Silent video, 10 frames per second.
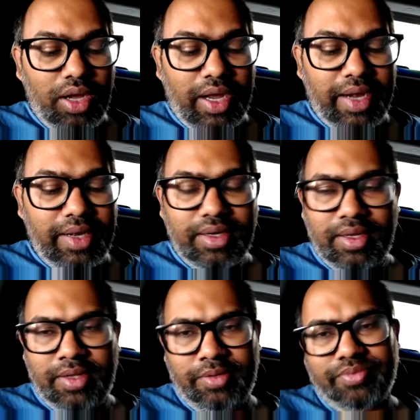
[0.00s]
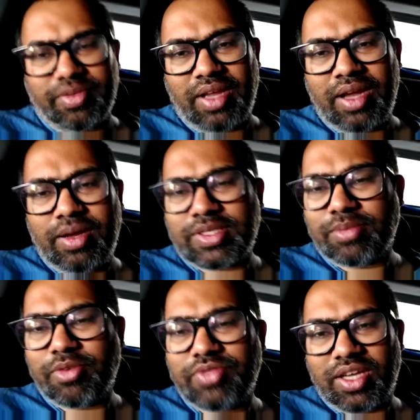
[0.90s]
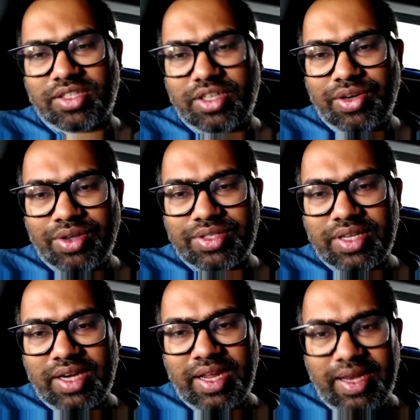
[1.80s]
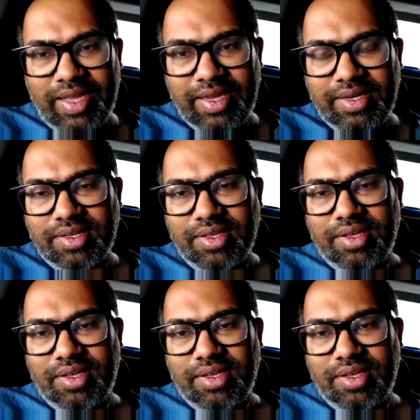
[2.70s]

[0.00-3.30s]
And some of the other talks that I liked